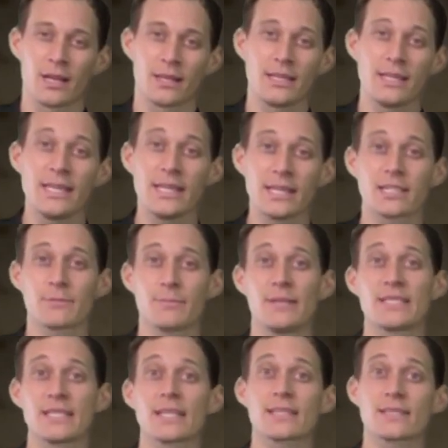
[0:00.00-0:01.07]
The
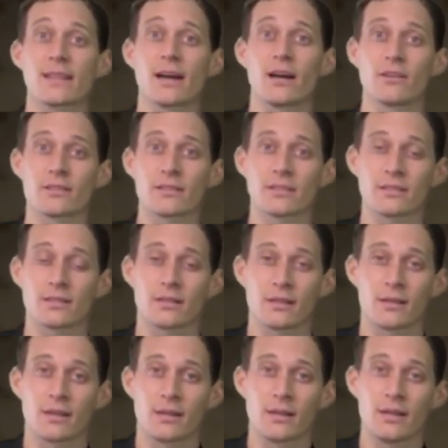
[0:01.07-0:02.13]
EXP 6000
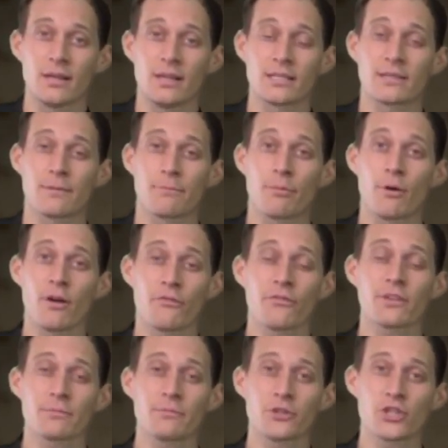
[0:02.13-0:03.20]
is a
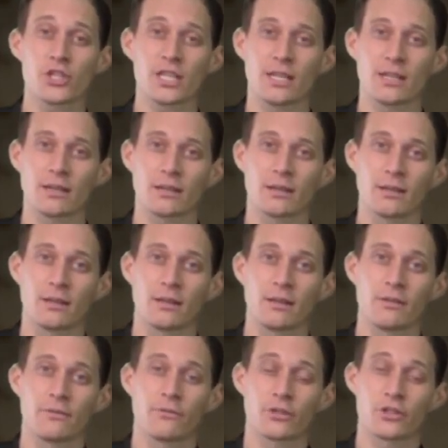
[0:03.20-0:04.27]
perfect machine
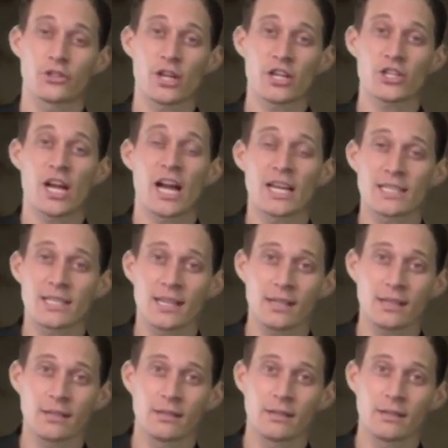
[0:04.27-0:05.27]
for treasure hunting,